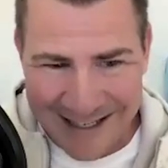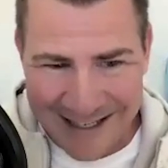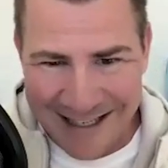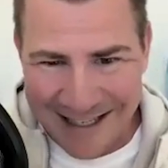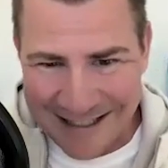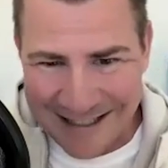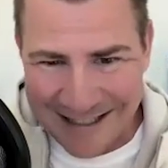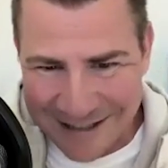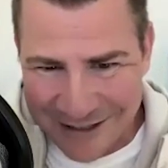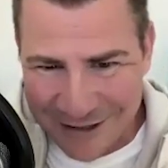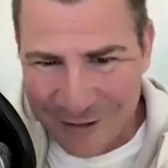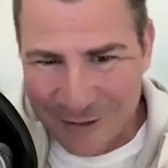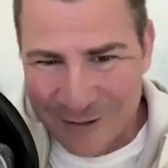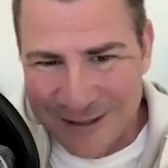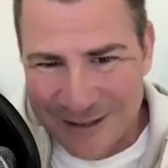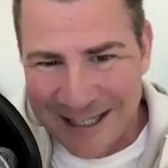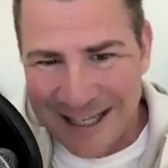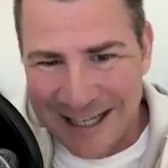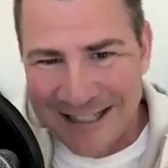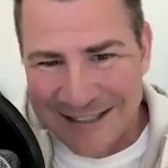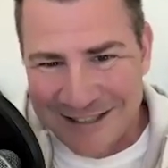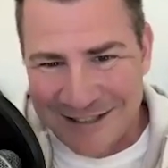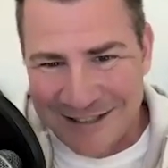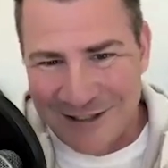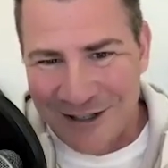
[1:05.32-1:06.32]
and get
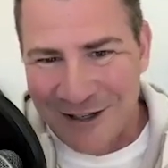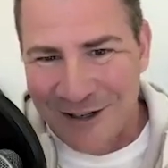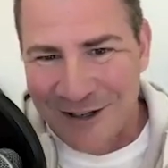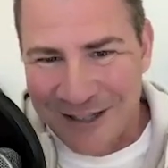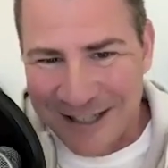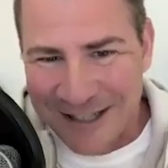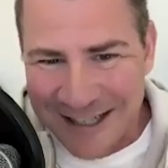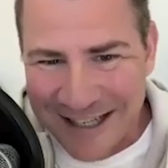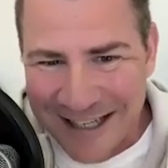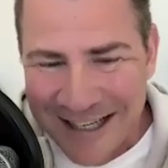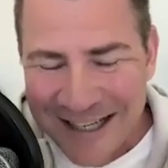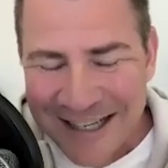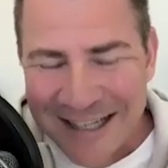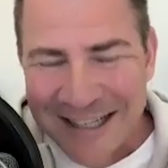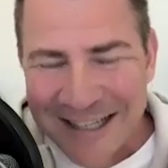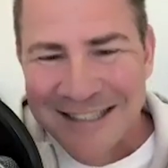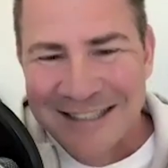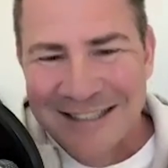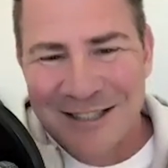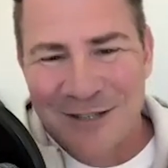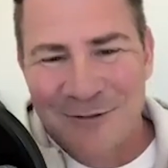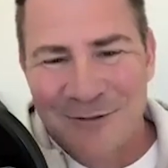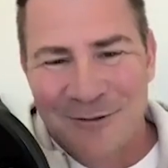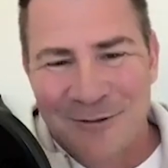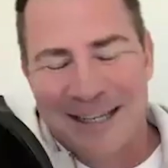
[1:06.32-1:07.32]
Suzanne
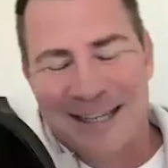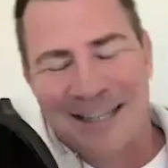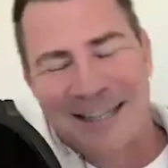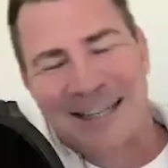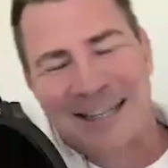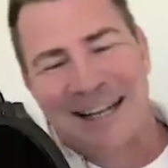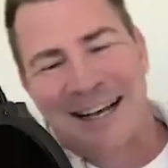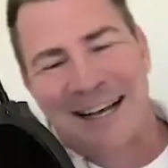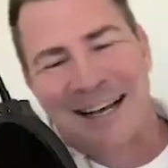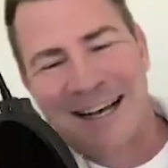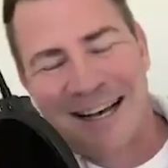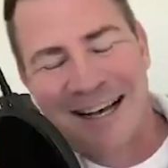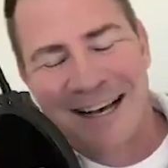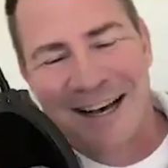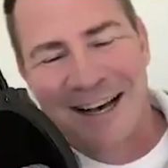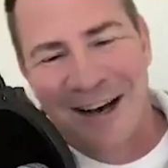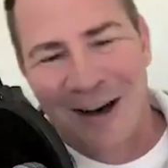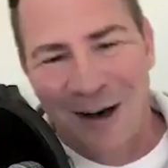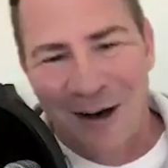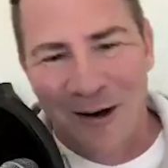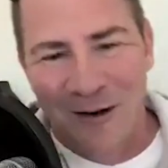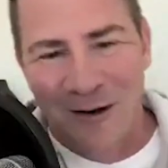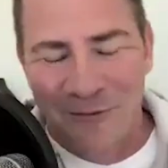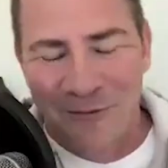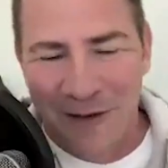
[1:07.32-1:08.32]
started so we can get uh,
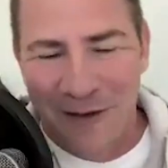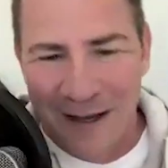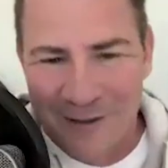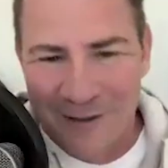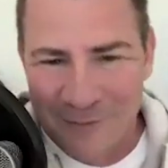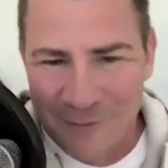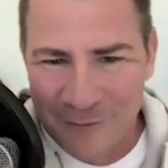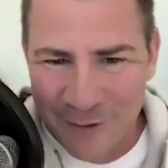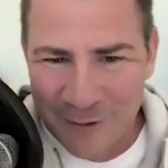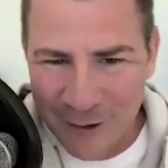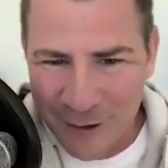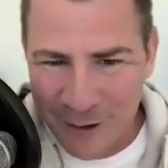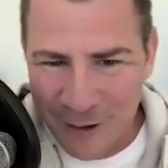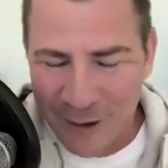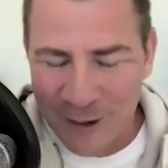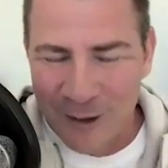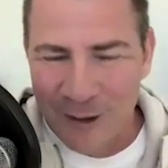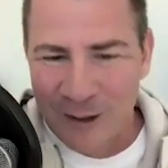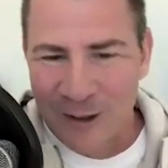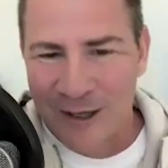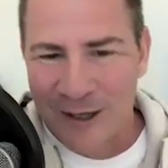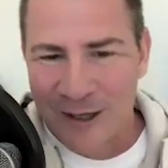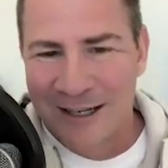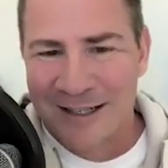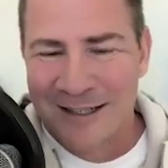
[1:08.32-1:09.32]
all five of
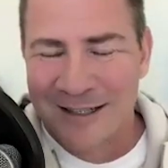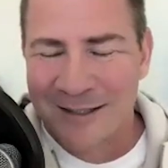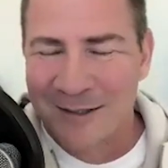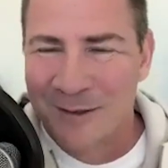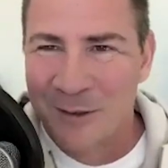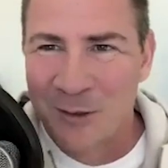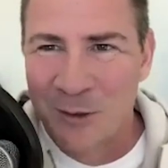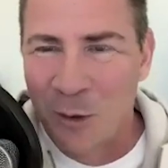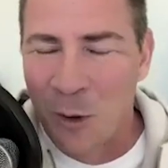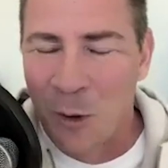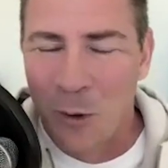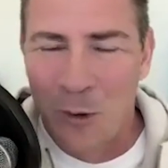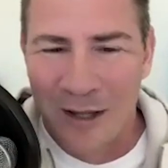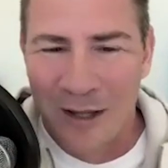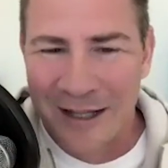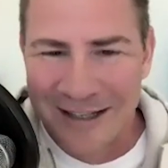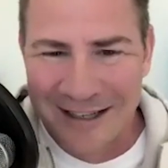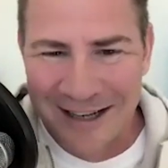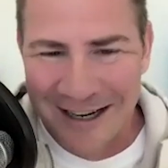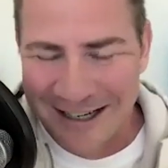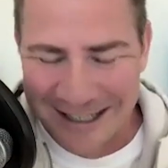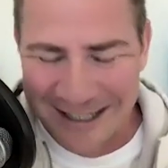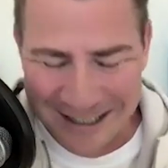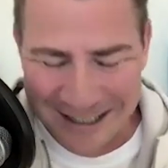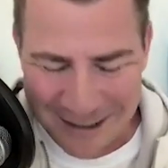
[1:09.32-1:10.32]
her
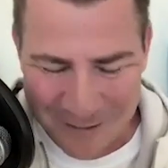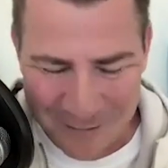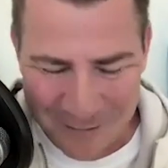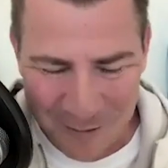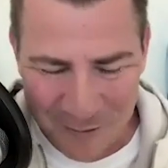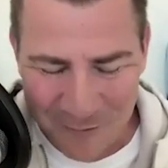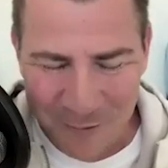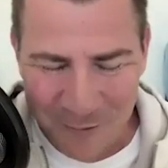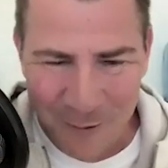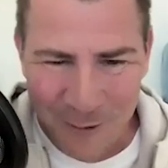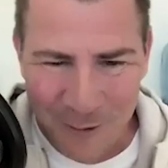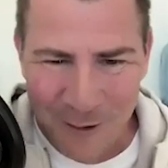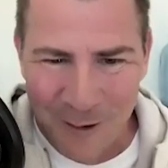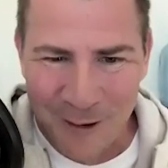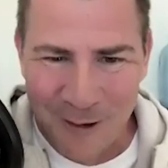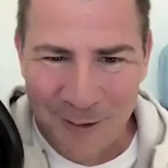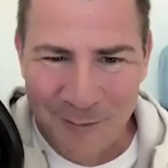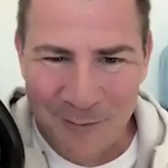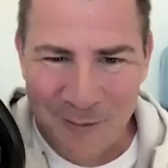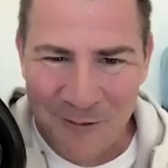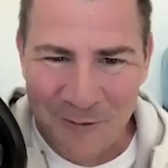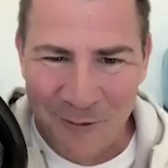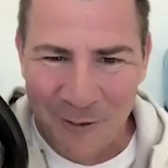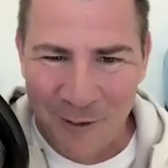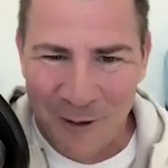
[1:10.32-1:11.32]
golden nuggets
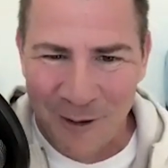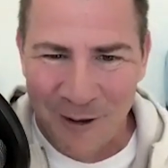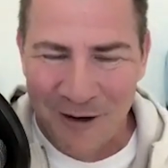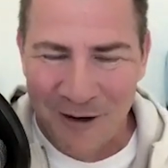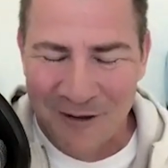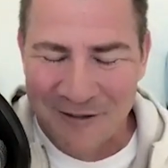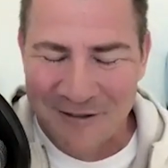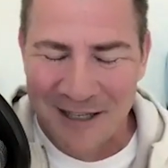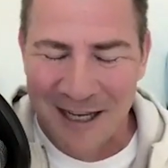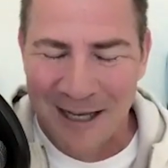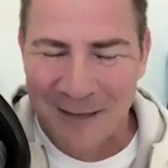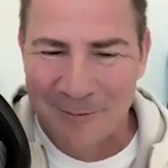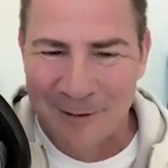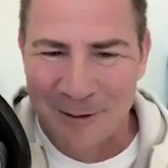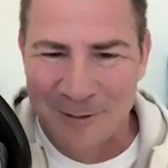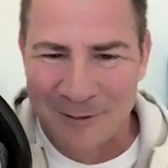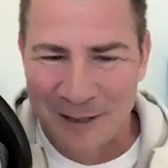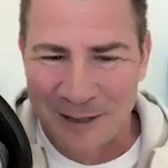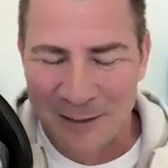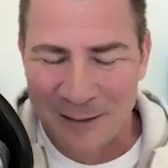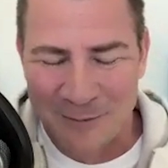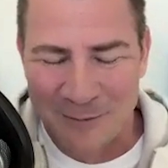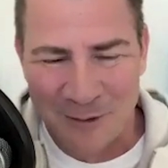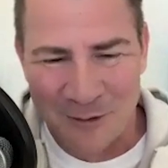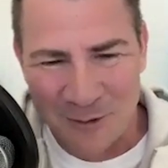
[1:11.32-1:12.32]
before before our time
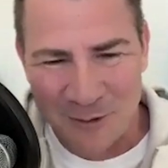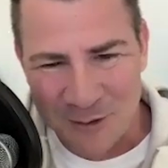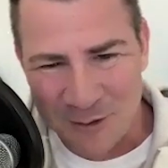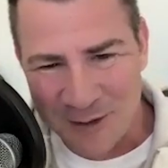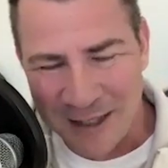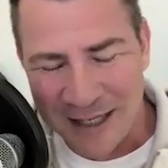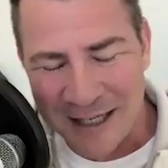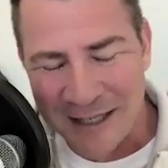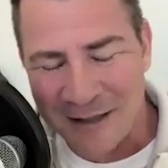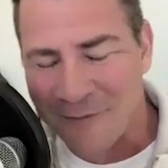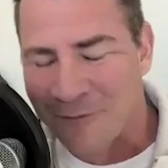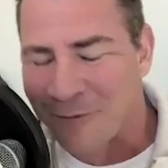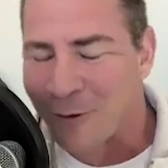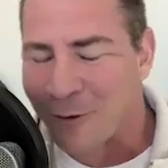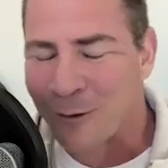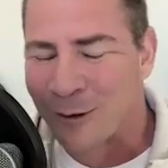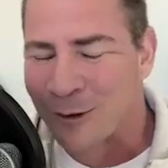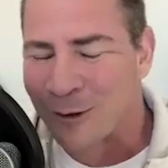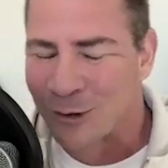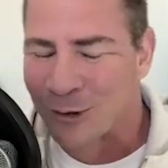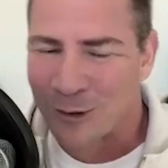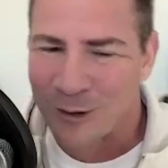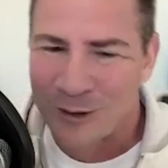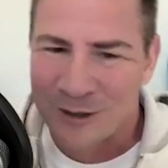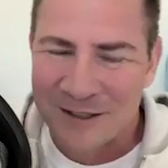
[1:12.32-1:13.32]
goes up. So Suzanne, the
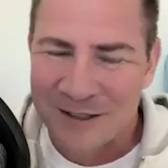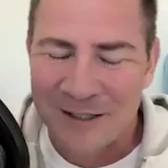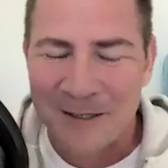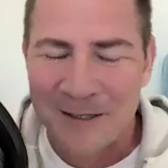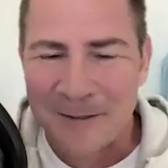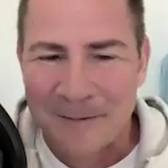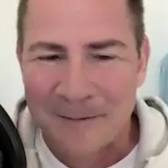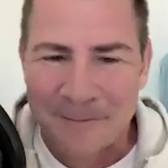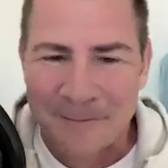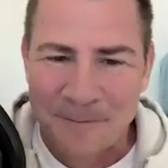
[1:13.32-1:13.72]
floor is yours.